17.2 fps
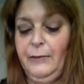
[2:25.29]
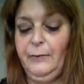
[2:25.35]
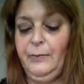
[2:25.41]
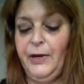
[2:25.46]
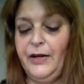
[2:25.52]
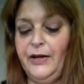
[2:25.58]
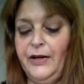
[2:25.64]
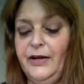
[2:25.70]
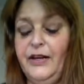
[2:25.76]

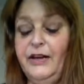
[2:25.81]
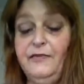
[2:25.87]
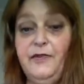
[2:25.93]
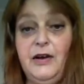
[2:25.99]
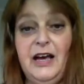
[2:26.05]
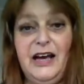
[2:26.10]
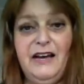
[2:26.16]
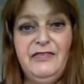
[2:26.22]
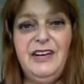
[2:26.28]
But if
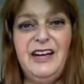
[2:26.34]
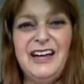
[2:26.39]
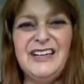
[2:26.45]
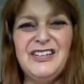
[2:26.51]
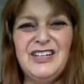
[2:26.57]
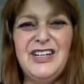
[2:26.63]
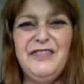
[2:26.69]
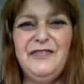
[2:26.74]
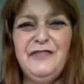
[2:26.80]
you haven't
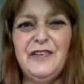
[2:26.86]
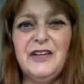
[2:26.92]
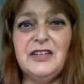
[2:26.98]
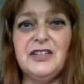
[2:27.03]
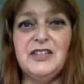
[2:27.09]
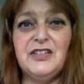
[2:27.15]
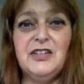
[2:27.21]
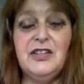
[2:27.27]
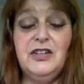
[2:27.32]
actually
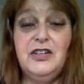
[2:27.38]
finished,